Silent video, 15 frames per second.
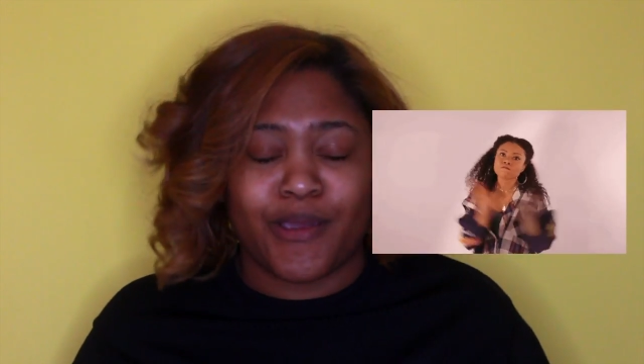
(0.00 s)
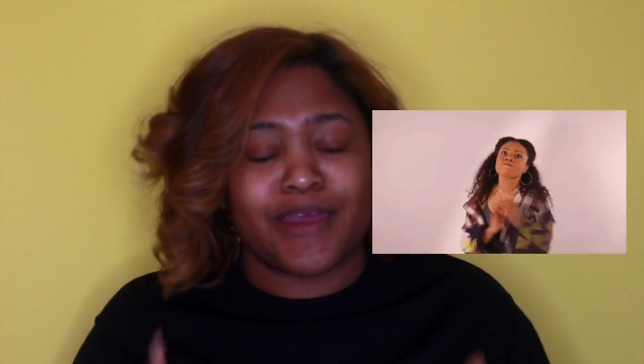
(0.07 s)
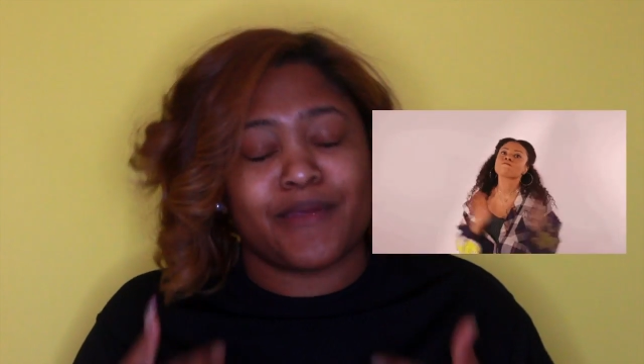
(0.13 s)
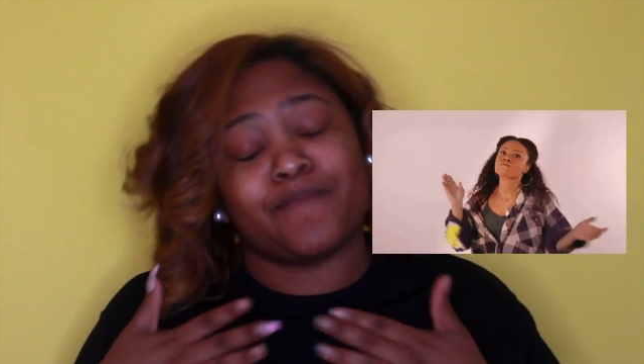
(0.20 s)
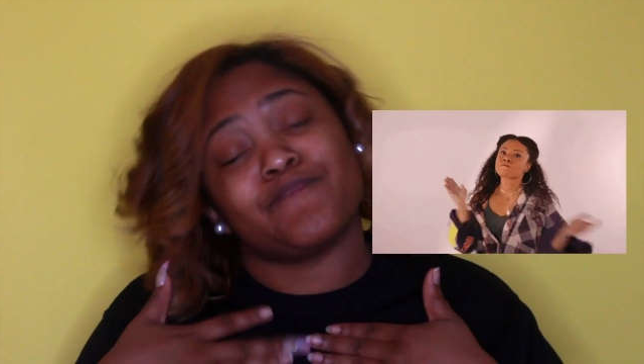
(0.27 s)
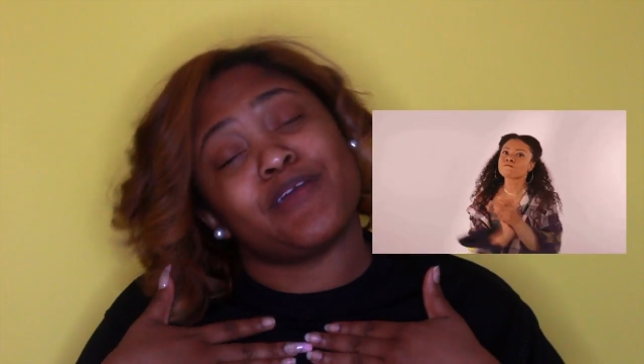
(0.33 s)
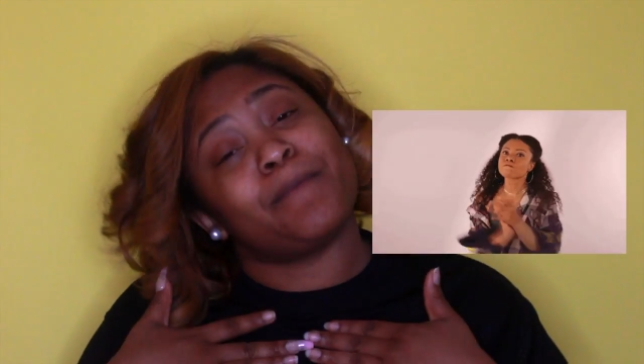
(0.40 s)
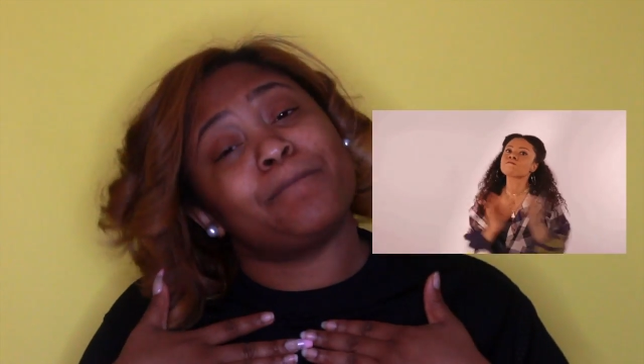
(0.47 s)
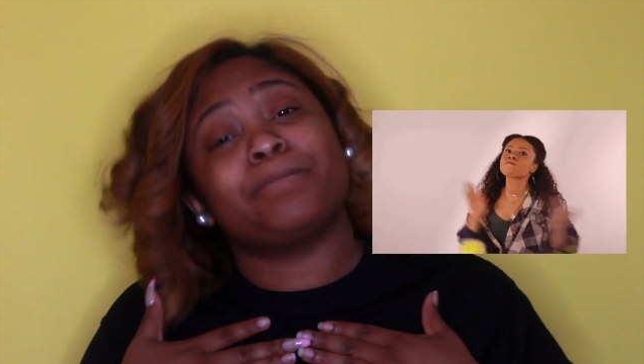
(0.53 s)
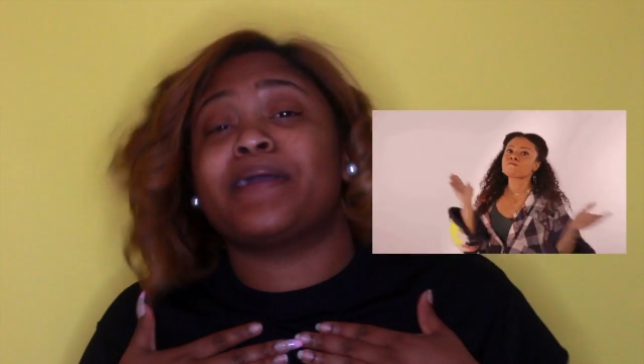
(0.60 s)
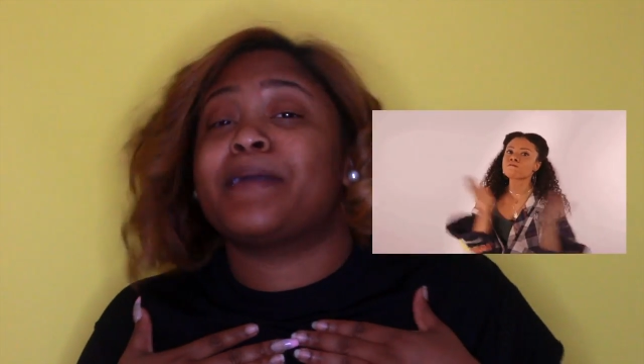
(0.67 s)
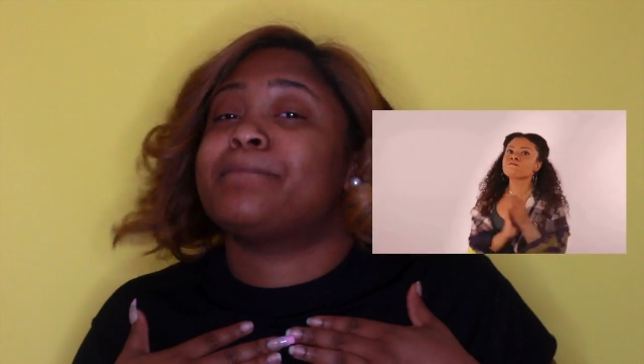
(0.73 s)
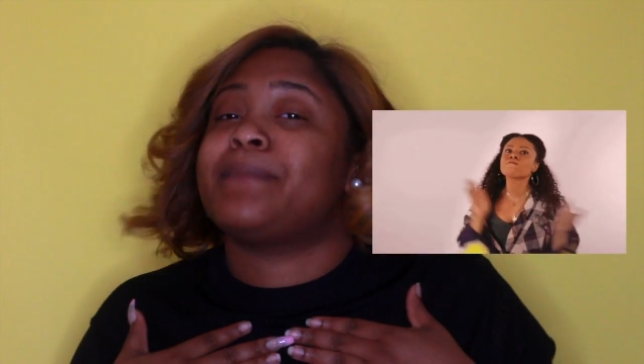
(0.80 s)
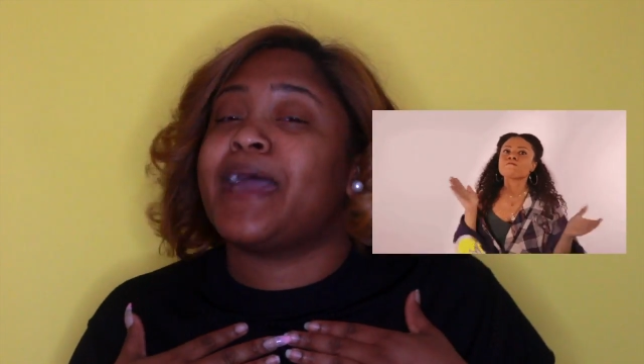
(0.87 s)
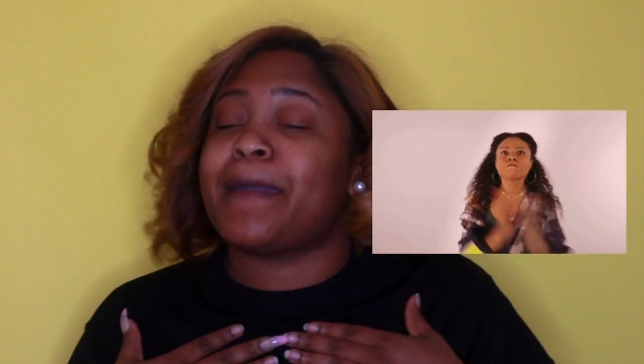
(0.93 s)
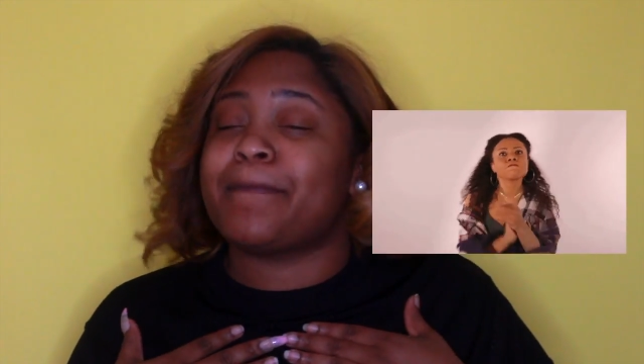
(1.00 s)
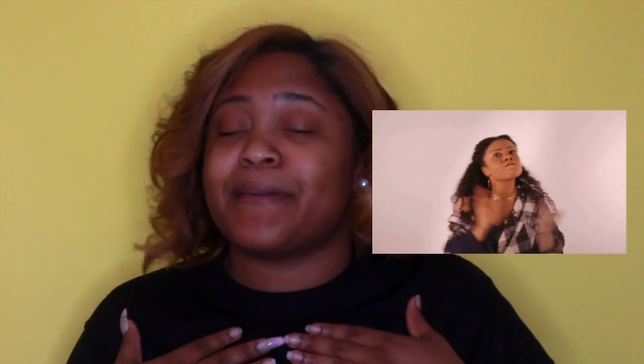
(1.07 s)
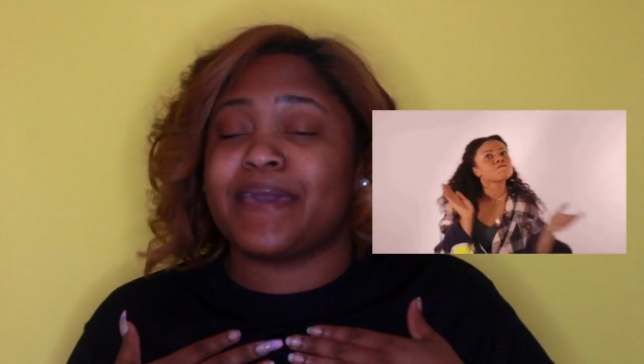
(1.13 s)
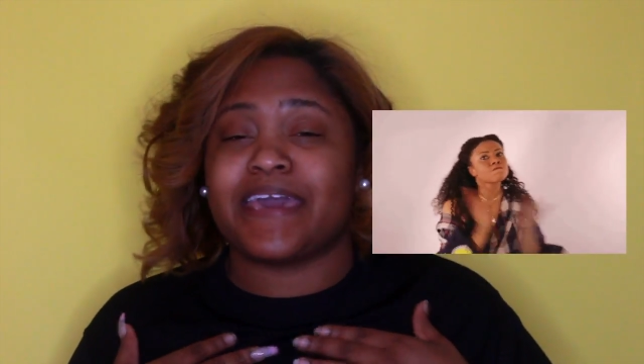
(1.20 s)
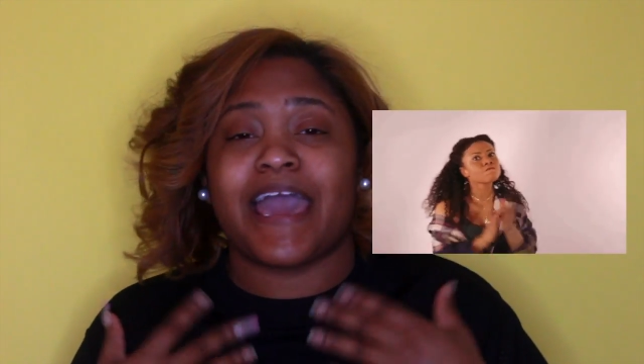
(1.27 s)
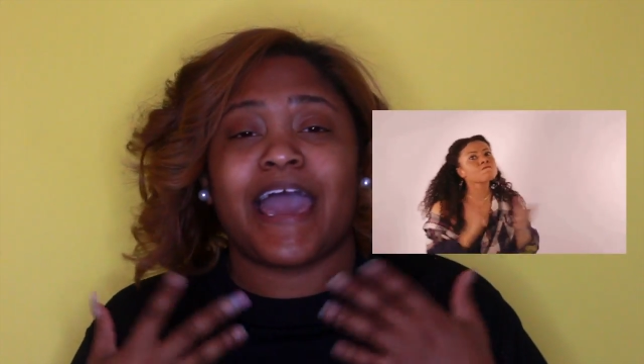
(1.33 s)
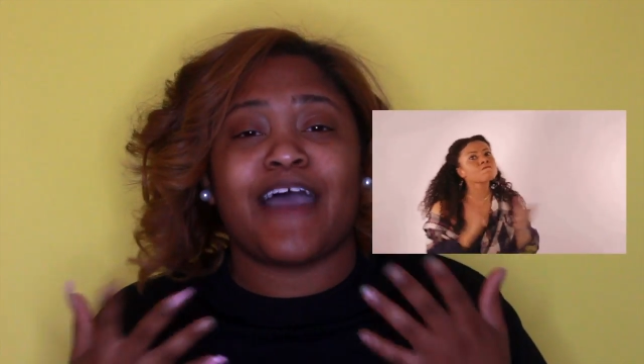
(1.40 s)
And in my opinion,